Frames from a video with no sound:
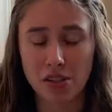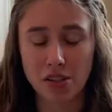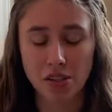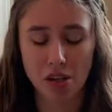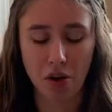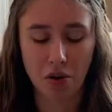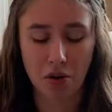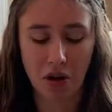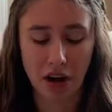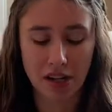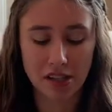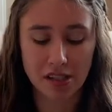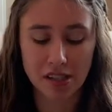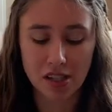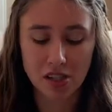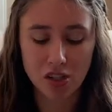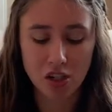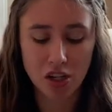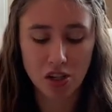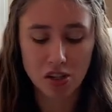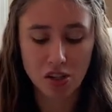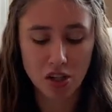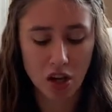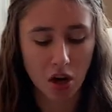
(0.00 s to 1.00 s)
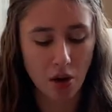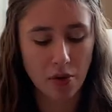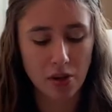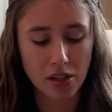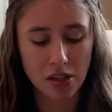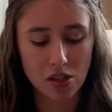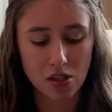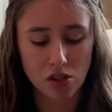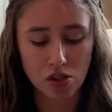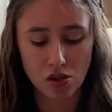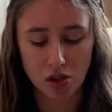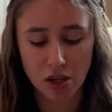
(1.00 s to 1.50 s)
So I'd suggest
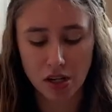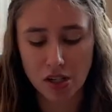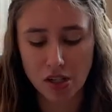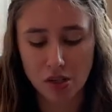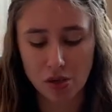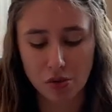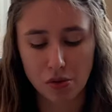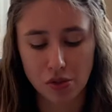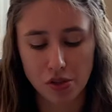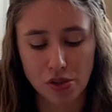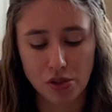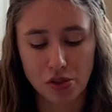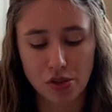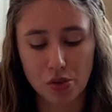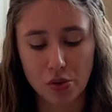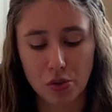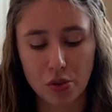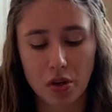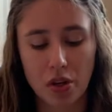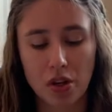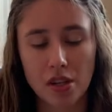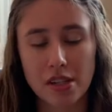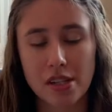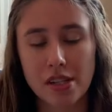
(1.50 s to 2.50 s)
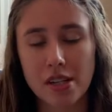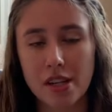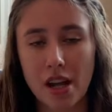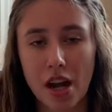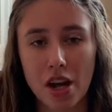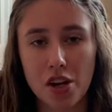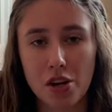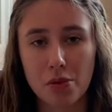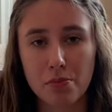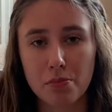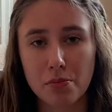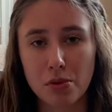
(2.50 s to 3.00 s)
going straight to a store to
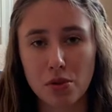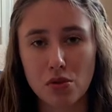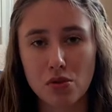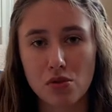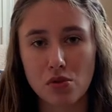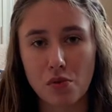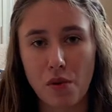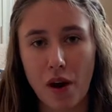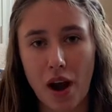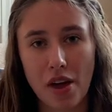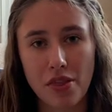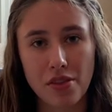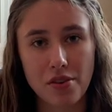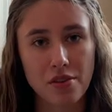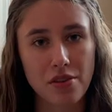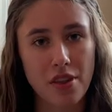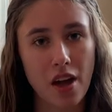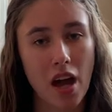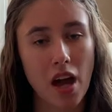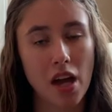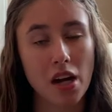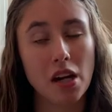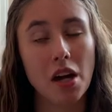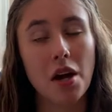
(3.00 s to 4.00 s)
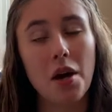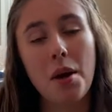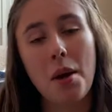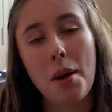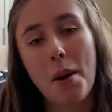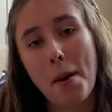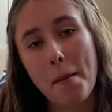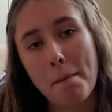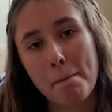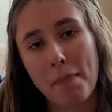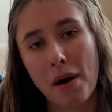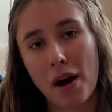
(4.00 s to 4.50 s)
get your boots rather than
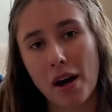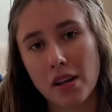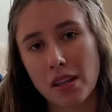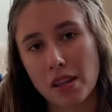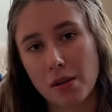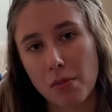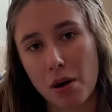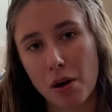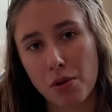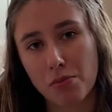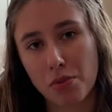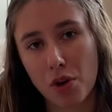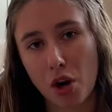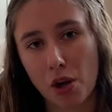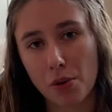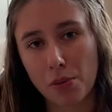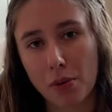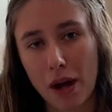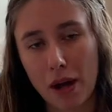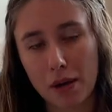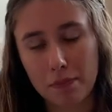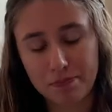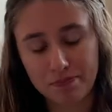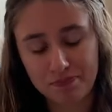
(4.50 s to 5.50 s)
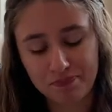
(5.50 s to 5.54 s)
buying them on Broadway.